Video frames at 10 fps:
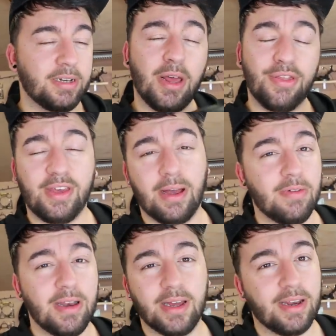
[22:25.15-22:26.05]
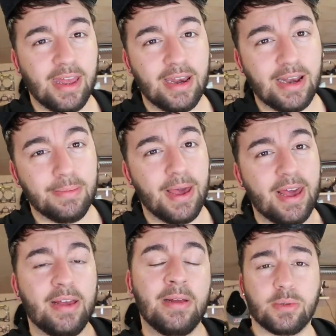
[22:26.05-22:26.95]
I don't think I'm really going to get it any
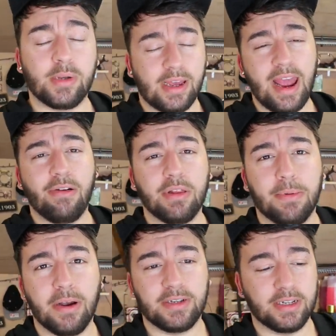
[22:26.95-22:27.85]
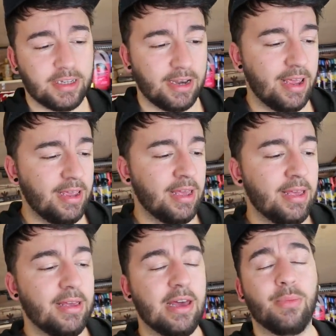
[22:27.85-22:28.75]
better. So we're going to carry on the process today
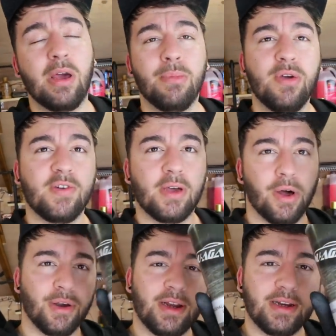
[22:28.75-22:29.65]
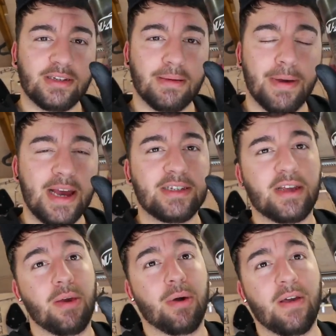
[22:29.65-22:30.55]
and we're moving on to base
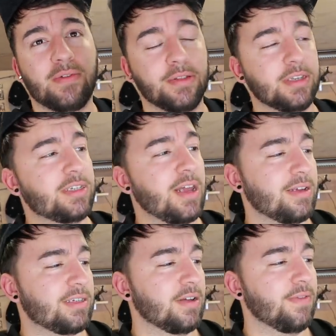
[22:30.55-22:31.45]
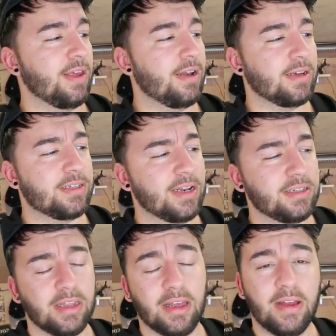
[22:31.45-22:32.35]
coat. I've got the Star Silver here. Like I said,
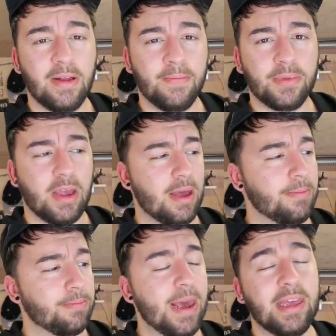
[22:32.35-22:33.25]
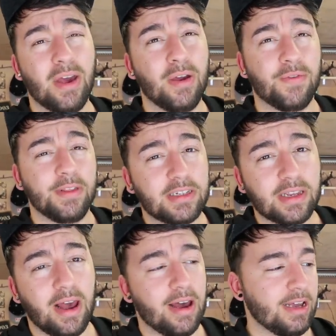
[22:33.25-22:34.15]
it's the um, paint code for this
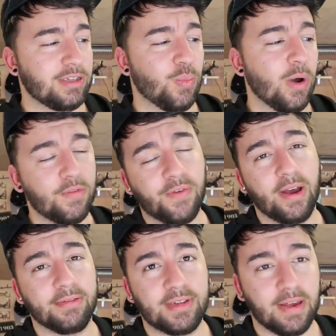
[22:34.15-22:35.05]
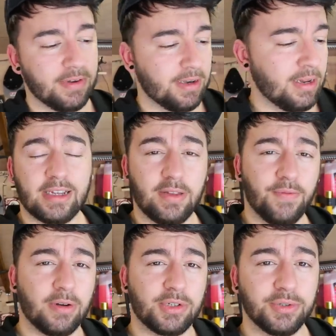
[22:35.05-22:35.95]
car is 157. That is the
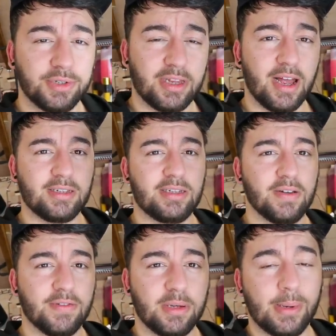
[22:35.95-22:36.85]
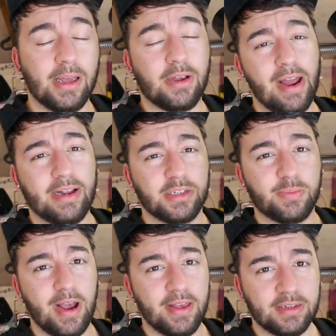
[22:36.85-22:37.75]
Vauxhall Star Silver. So I'm going to crack and
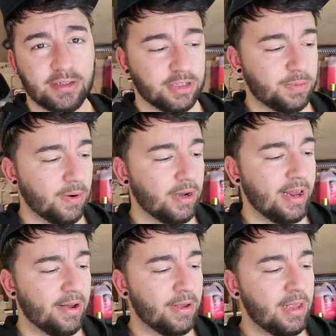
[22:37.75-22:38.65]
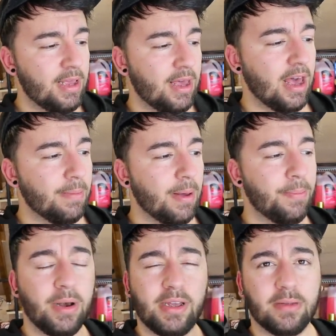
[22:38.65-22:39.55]
spray in this on the spoiler now. Um, I
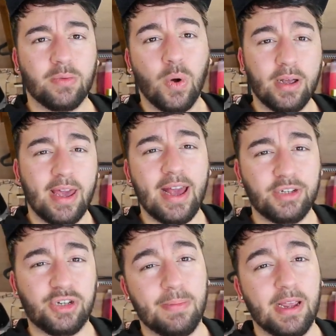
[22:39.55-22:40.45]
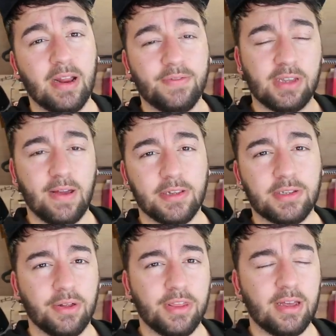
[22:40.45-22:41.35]
probably One can should be enough to cover
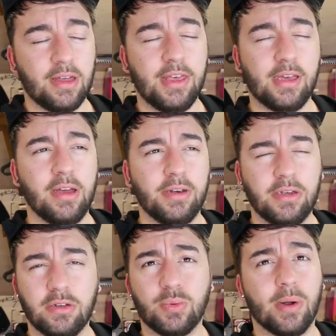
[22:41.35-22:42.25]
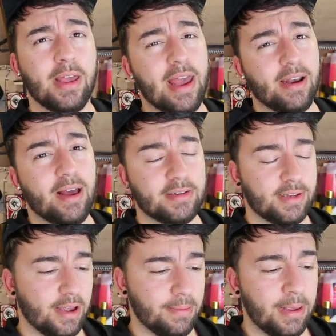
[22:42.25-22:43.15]
this whole thing. I think I only used one can
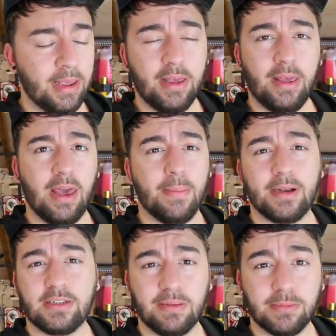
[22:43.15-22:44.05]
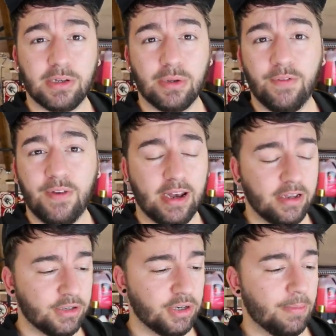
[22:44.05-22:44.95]
last time um, and it seemed to do a fairly
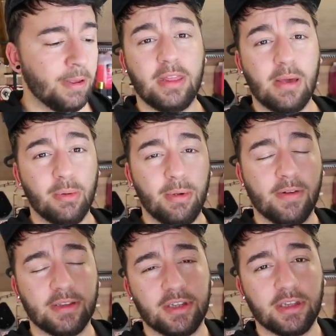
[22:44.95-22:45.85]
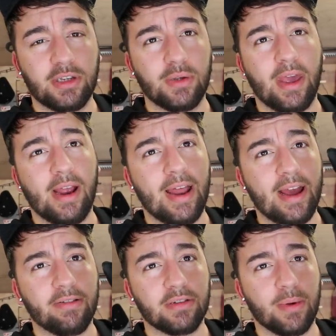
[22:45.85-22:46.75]
good job. And then we'll move on to the 2K
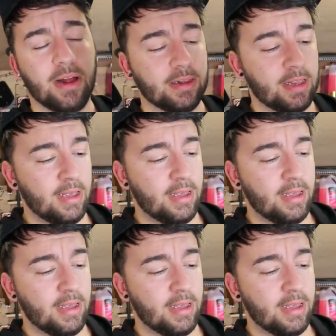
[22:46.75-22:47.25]
lacquer as well.